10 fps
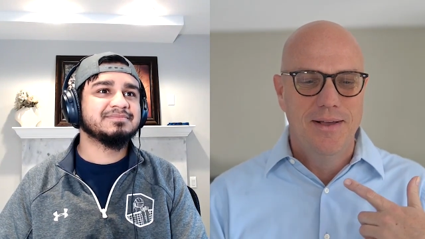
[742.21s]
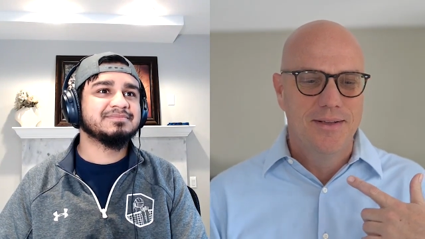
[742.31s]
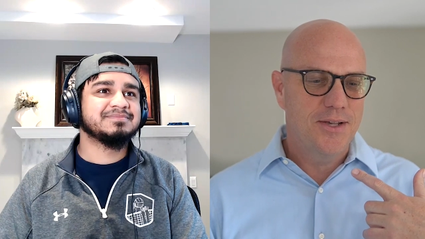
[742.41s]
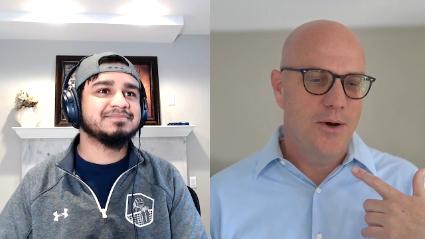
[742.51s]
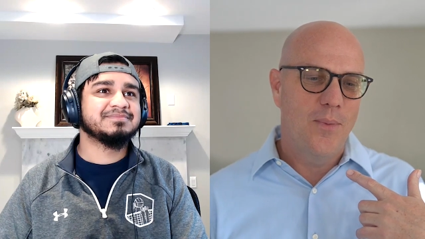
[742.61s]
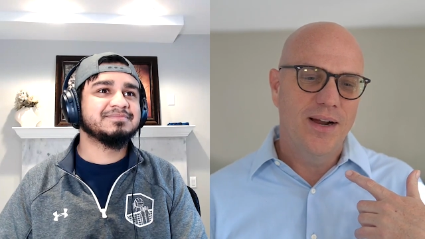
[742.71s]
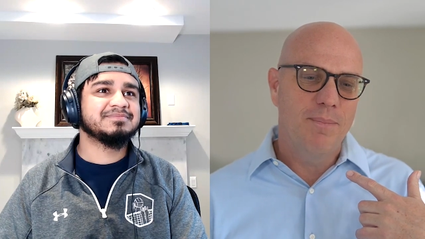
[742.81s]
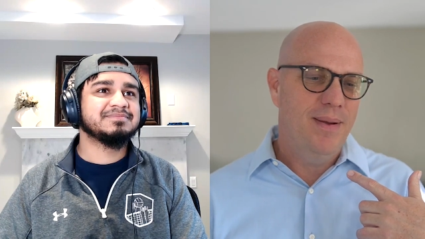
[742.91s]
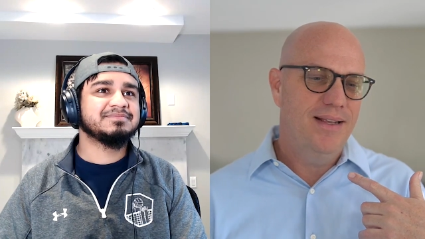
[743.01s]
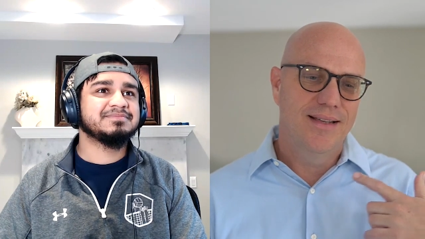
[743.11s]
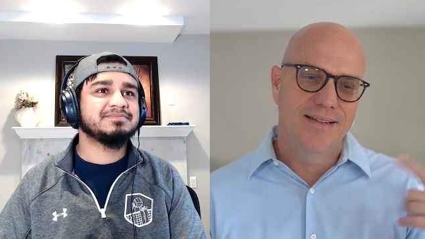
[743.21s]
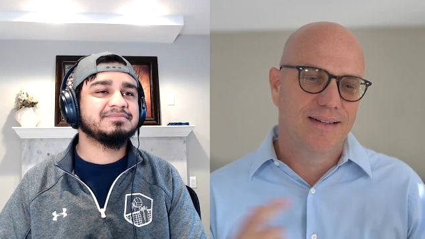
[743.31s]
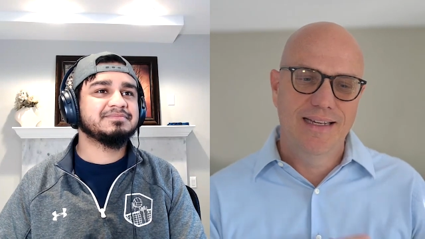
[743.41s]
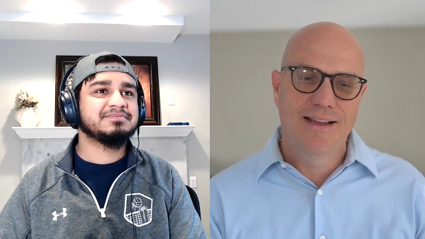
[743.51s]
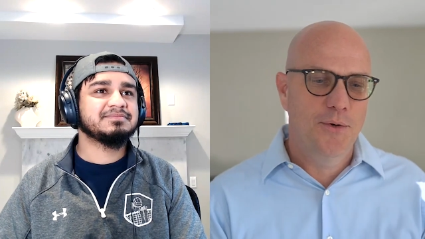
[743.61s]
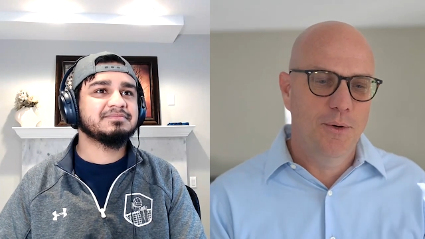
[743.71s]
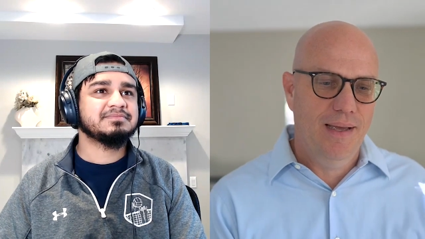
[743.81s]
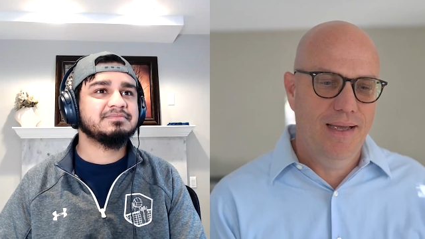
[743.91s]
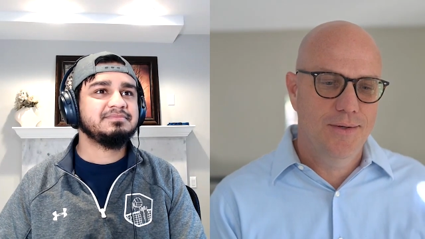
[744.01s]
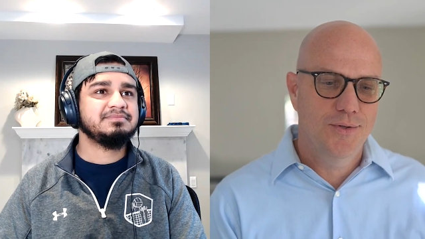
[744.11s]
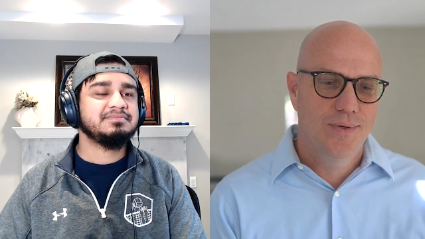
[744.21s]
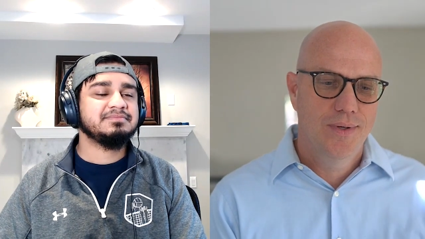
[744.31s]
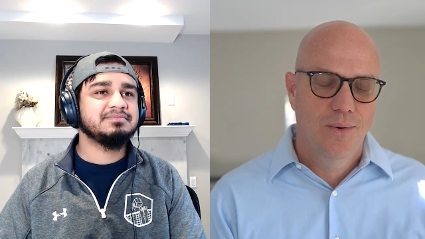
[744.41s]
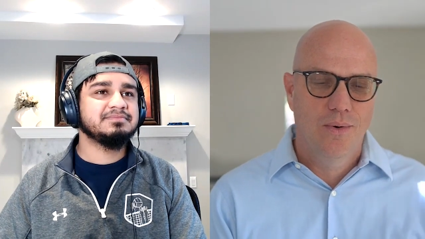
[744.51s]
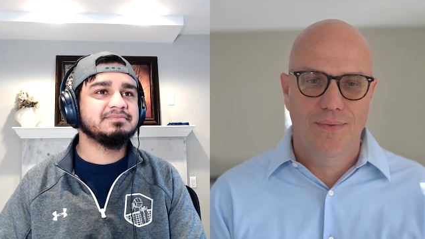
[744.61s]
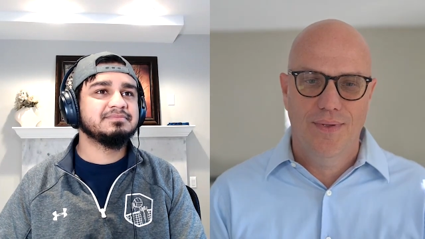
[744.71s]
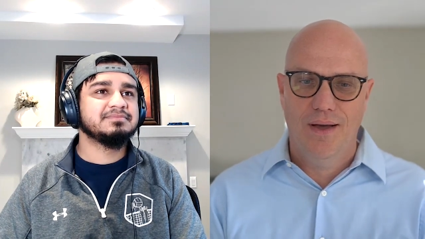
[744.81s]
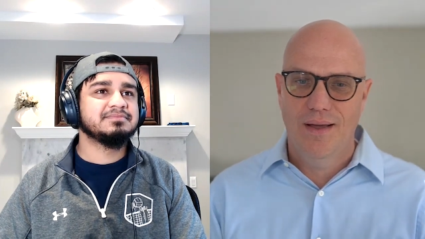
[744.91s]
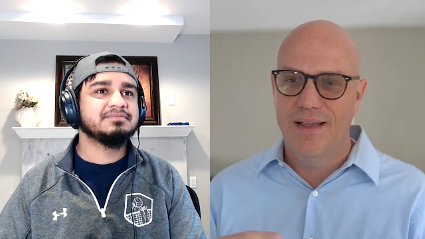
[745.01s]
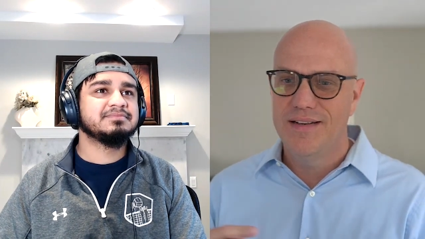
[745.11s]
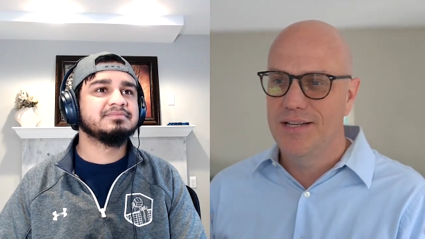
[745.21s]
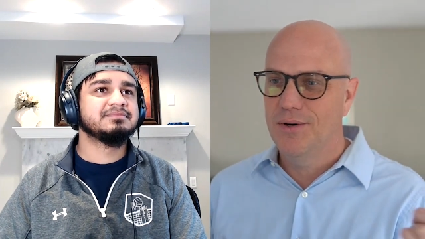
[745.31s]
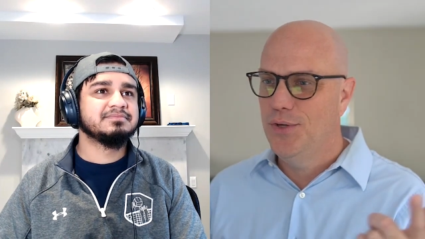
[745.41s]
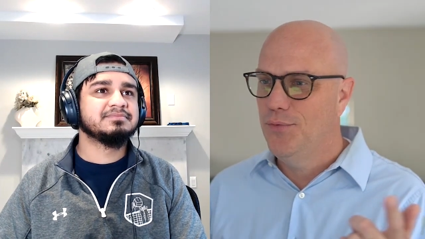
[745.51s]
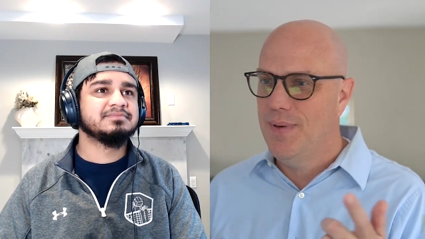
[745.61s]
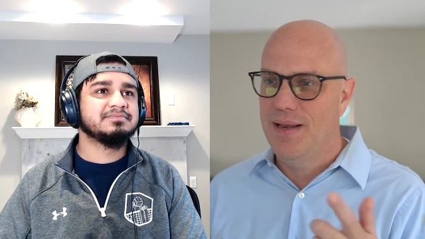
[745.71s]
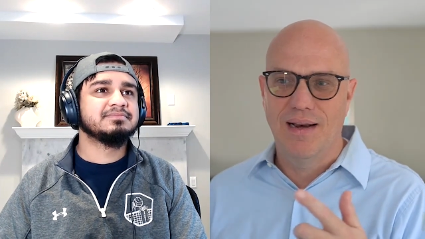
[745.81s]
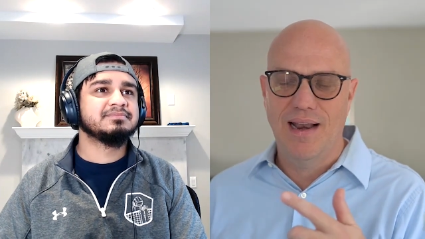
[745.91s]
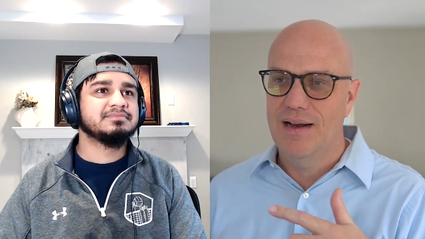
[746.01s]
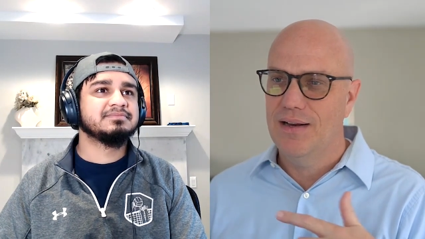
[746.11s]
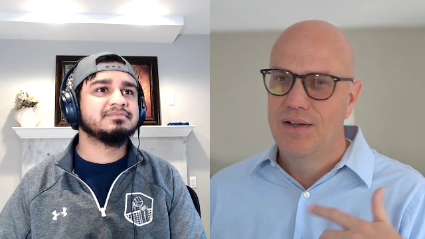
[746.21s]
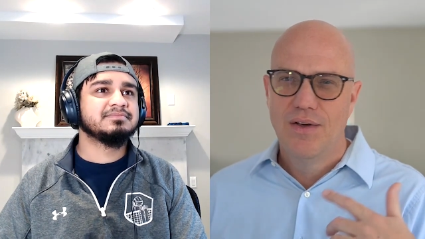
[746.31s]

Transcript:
Speaker 1: So Wikipedia isn't going to give you a page or the uh, until you've been in like